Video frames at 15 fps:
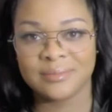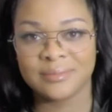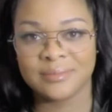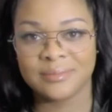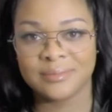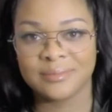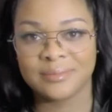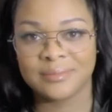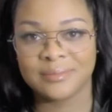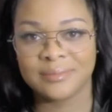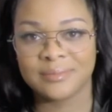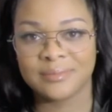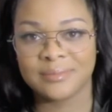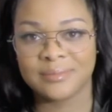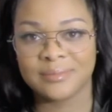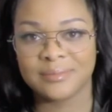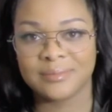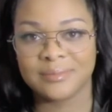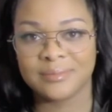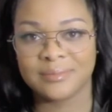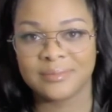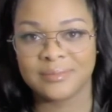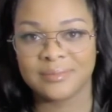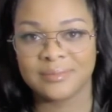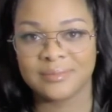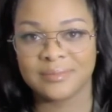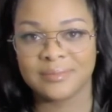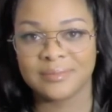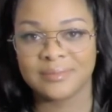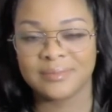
Nothing is said.